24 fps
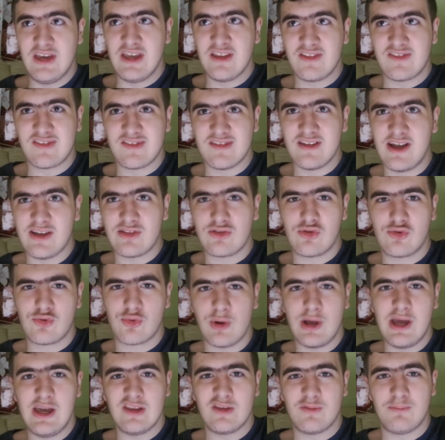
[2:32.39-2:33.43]
It's not
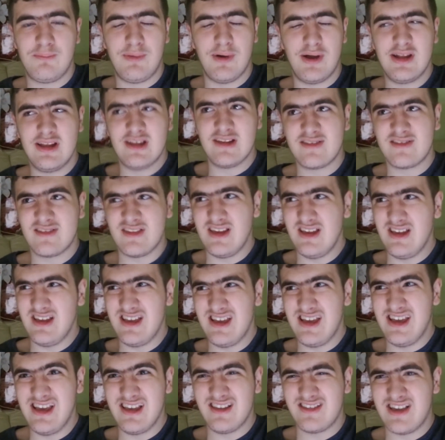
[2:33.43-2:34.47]
great, but it's
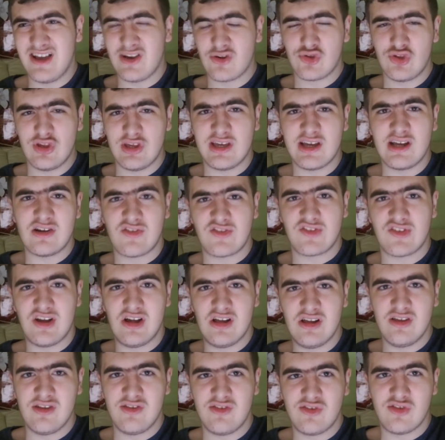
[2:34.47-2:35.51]
it's actually kind of
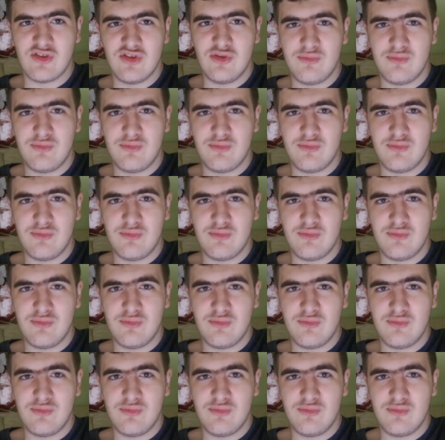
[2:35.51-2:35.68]
solid.